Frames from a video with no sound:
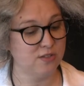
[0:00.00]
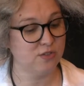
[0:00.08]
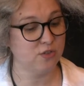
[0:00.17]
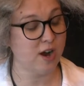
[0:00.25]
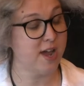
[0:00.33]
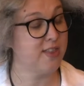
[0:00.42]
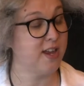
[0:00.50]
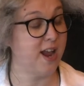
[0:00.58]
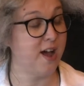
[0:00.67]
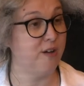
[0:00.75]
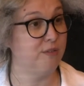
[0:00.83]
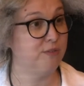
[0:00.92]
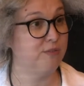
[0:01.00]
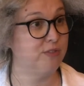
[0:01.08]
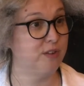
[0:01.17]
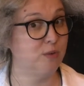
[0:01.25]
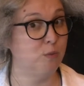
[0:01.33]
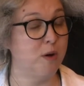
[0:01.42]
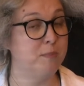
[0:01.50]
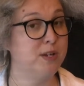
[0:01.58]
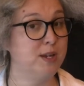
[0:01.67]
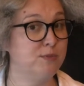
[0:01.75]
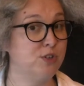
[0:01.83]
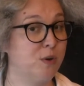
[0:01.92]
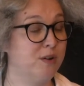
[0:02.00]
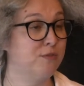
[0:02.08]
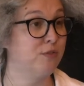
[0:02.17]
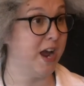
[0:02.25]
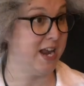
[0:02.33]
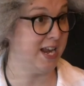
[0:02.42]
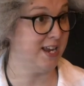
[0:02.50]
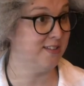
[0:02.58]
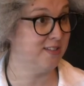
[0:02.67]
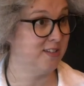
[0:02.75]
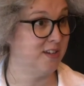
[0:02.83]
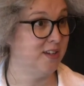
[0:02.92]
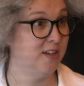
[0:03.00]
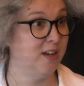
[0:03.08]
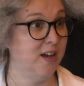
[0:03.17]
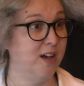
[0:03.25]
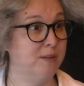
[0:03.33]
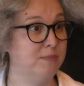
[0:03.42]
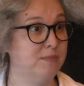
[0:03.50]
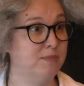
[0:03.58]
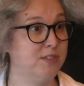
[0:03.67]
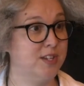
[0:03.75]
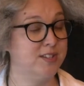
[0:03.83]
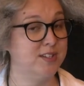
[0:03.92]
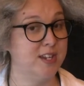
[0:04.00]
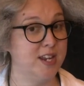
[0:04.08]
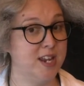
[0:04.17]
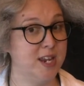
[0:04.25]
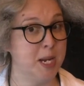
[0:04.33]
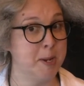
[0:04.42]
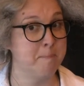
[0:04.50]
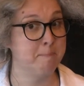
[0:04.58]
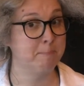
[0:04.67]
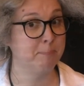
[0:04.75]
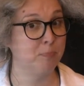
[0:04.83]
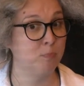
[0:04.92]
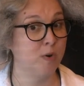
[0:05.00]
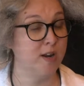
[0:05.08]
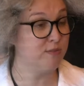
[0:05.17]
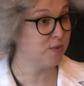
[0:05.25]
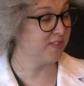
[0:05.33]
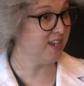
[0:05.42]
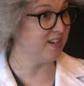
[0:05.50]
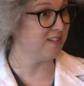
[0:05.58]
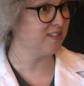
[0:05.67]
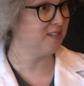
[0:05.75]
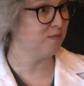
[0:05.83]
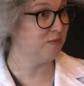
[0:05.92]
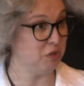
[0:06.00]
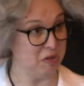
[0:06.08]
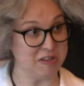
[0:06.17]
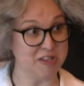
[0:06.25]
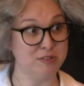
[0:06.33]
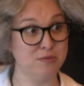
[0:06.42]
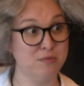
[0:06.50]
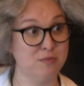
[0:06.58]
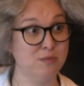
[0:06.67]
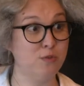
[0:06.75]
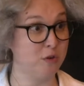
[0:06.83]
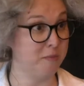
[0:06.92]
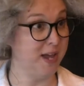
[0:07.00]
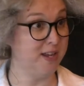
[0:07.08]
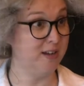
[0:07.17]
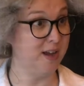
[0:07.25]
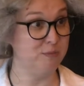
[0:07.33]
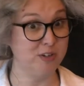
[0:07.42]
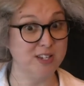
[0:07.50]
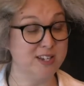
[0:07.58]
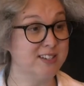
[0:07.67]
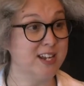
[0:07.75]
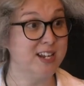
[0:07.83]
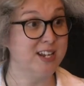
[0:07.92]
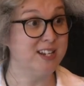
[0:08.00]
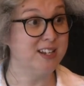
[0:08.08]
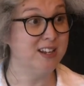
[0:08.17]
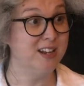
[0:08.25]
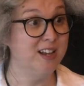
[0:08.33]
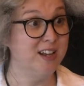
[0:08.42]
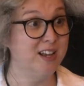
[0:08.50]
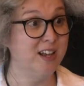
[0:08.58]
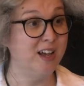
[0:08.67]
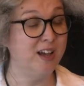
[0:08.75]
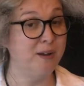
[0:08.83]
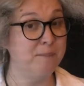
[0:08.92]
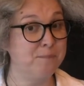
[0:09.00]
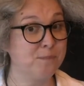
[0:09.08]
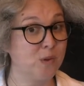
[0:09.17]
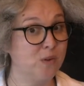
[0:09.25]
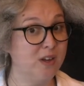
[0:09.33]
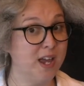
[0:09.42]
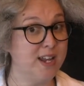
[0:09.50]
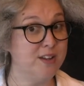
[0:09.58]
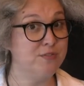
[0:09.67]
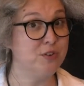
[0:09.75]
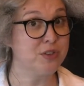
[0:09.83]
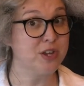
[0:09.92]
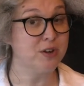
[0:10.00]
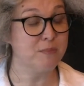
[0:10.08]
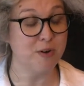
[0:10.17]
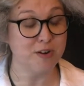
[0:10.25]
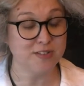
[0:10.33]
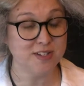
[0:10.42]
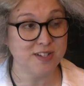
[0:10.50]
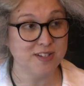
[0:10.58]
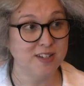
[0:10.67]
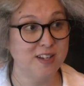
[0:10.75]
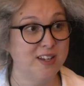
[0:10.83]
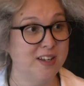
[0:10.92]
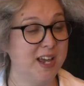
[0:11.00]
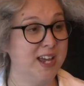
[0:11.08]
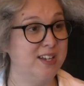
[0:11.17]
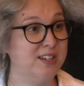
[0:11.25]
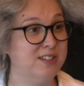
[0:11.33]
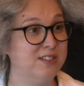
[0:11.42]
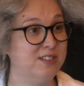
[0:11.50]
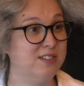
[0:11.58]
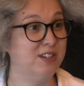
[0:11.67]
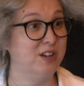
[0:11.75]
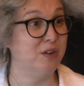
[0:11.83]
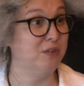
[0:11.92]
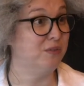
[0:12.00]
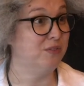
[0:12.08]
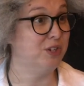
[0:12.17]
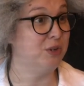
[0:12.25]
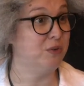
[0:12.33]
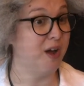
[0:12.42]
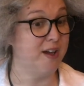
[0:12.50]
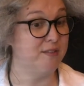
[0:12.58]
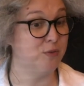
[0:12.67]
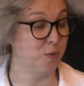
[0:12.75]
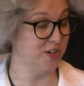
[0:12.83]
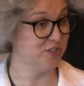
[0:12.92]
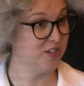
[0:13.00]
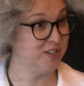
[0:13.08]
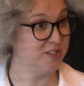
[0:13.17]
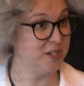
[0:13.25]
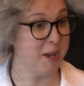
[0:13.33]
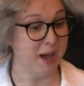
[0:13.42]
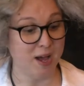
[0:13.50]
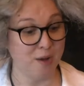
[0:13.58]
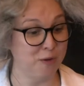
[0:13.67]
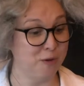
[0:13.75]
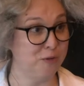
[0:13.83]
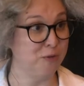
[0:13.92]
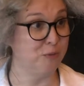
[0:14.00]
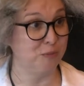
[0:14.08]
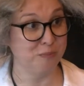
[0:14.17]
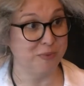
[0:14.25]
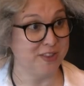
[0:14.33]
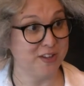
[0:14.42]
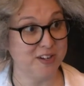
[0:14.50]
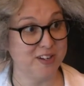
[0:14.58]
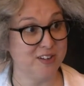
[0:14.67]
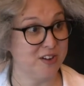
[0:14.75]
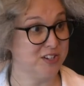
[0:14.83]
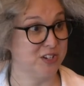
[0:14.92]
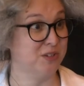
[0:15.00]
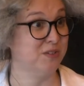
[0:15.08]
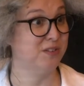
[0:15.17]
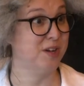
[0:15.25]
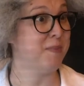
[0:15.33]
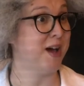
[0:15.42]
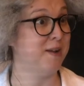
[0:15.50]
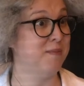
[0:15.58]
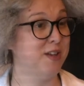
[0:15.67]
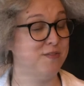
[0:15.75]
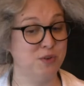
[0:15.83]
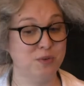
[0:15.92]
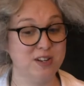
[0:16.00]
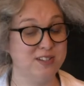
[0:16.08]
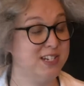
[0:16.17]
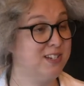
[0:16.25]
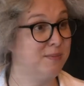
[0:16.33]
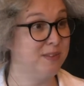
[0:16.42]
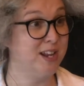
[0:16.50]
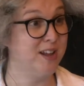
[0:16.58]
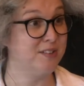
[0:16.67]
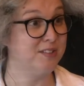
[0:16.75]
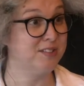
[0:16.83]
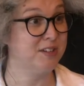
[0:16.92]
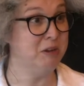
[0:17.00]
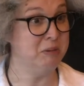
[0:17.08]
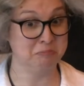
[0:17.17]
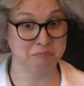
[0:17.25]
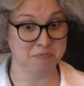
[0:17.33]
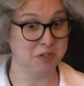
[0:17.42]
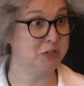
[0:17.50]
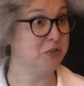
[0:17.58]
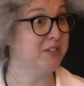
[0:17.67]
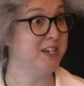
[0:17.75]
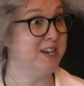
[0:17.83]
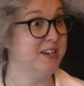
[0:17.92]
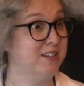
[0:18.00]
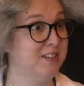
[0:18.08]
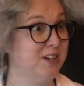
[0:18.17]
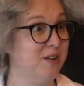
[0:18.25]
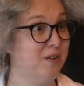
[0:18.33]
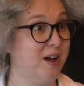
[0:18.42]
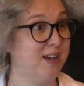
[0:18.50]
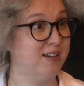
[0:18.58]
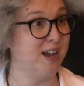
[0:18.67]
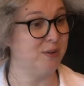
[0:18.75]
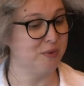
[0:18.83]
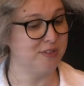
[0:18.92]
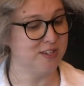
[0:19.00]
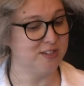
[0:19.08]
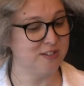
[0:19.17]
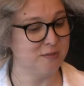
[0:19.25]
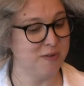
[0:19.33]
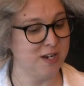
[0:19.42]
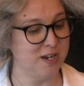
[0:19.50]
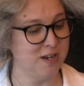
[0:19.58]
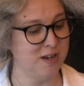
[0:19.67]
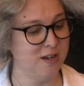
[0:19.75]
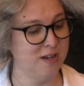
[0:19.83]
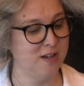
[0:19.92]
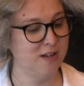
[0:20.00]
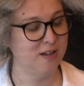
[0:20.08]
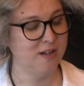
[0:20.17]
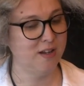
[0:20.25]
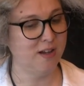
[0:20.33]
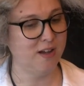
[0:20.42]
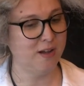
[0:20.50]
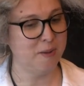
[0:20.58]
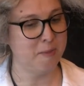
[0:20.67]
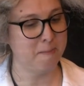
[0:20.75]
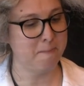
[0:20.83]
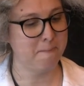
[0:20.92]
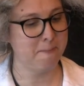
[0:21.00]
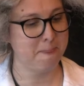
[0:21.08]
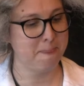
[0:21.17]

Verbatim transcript: try that out the 1 p.m. show on Fridays um, to see what everyone thinks. Do you like this format? I'm really excited. Cool. Um, and if you're there in person and you know you have questions, I'll be there to talk to you about them. If you want to see something else, let's go see it. You know, I, I want this to be um,